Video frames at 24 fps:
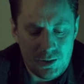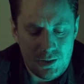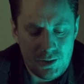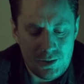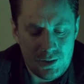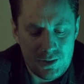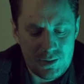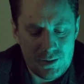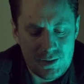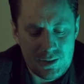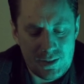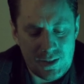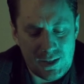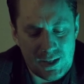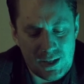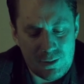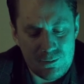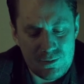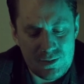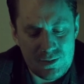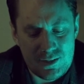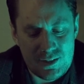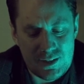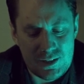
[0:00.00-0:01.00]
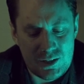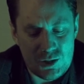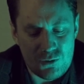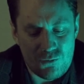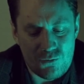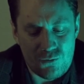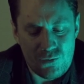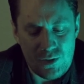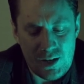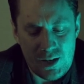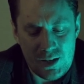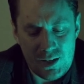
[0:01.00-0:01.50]
It isn't like I'm
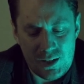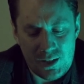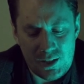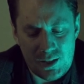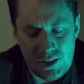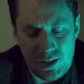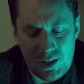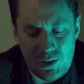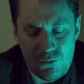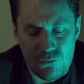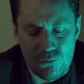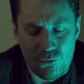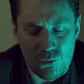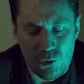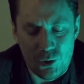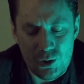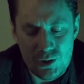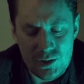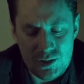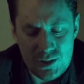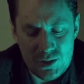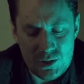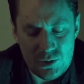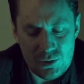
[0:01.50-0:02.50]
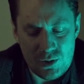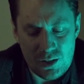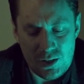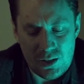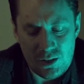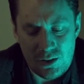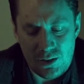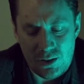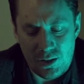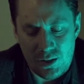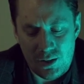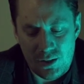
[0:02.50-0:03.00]
schizophrenic and hear voices or
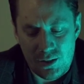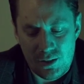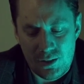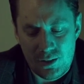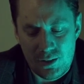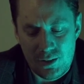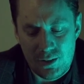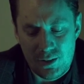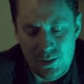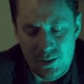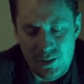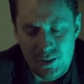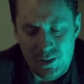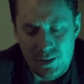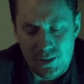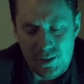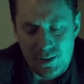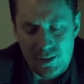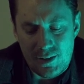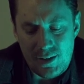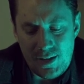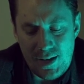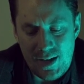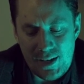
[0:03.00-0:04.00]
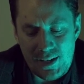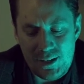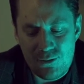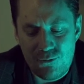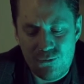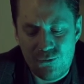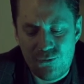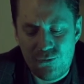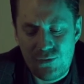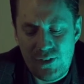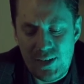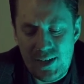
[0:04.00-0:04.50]
anything. I can
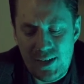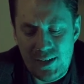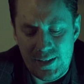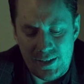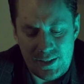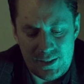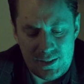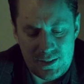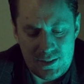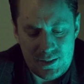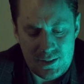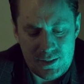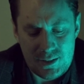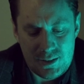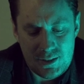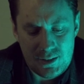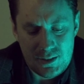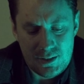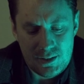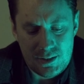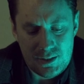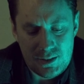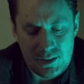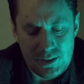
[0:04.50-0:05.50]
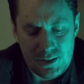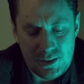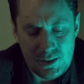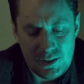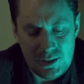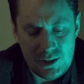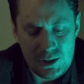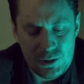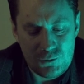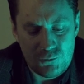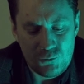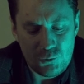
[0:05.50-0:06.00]
feel it.
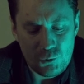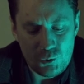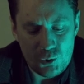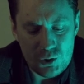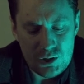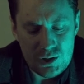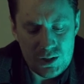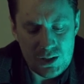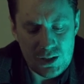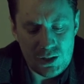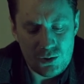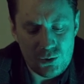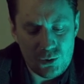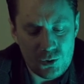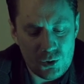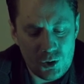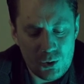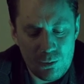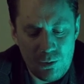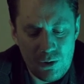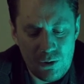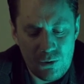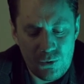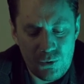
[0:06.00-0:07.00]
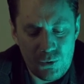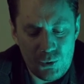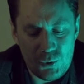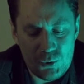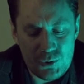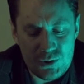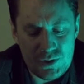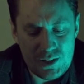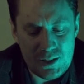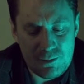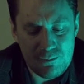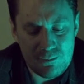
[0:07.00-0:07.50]
It's forcing horrible
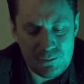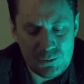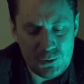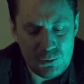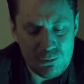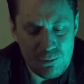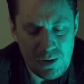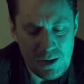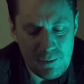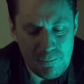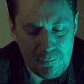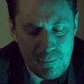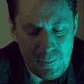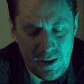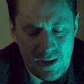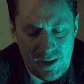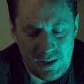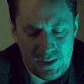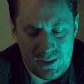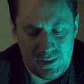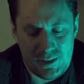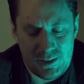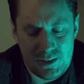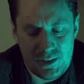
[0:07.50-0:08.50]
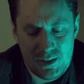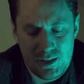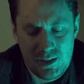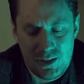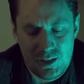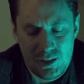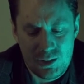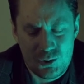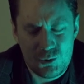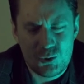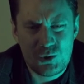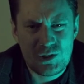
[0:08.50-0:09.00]
thoughts into my mind,
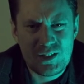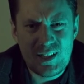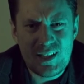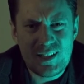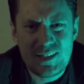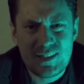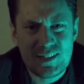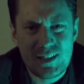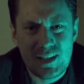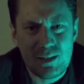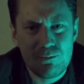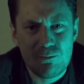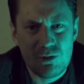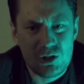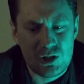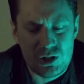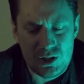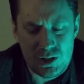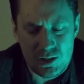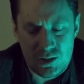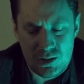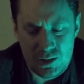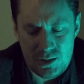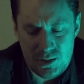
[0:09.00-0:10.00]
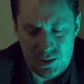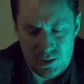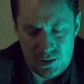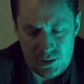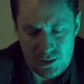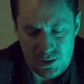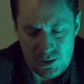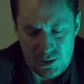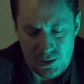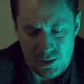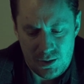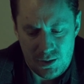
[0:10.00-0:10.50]
grotesque images,
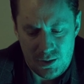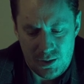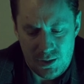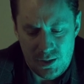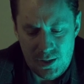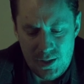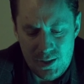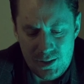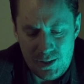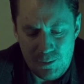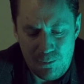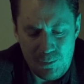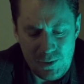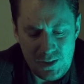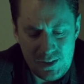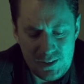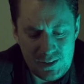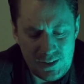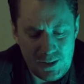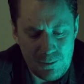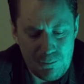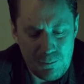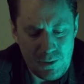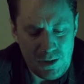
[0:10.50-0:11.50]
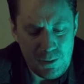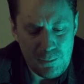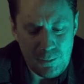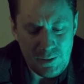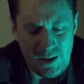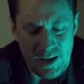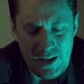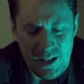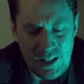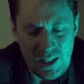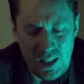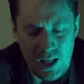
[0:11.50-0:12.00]
depicting
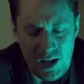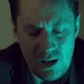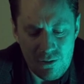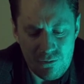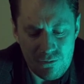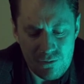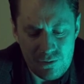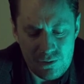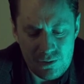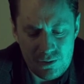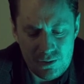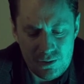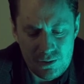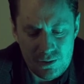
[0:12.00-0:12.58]
people I love.